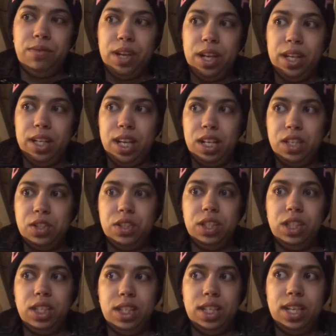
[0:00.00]

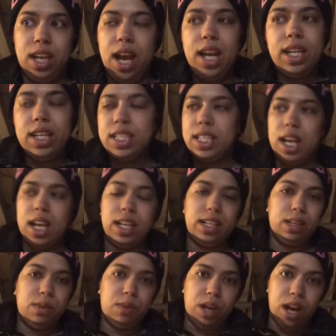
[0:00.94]
financially not
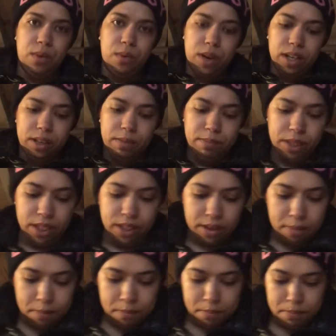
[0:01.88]
exactly where I want to
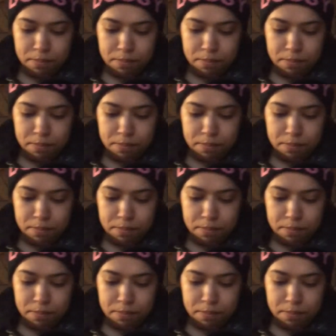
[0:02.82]
be,